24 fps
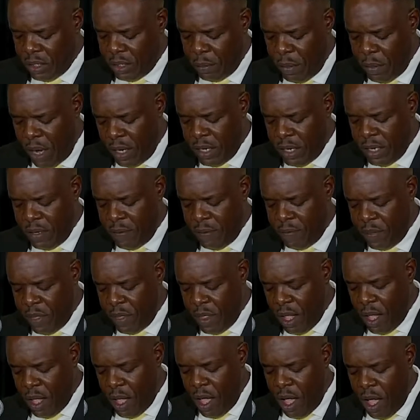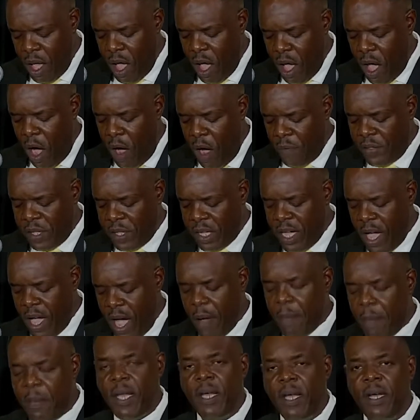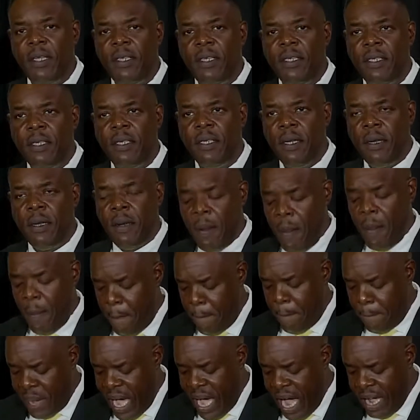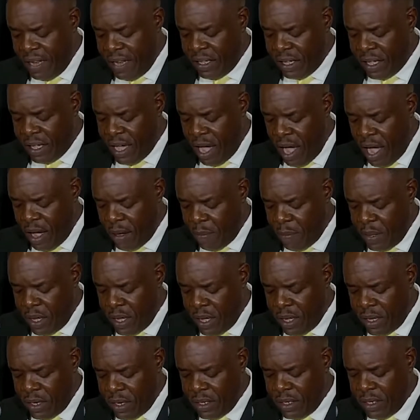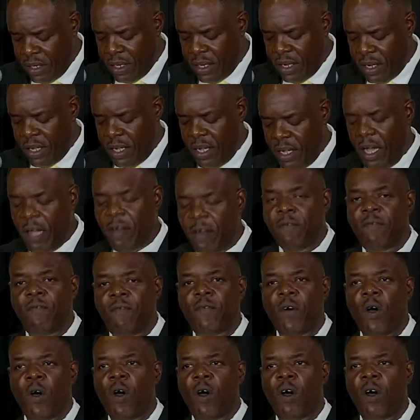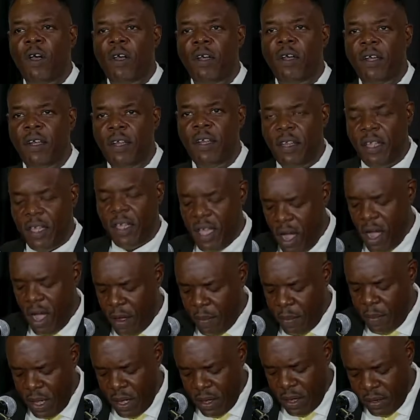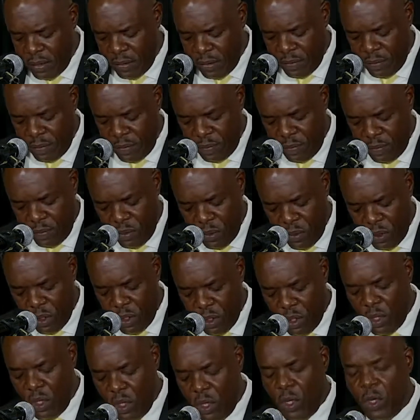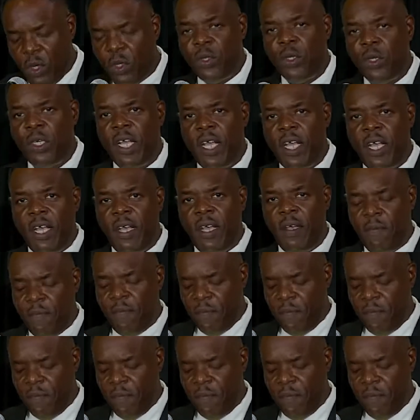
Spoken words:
body of the Caribbean, by the Caribbean, and for the Caribbean. Today,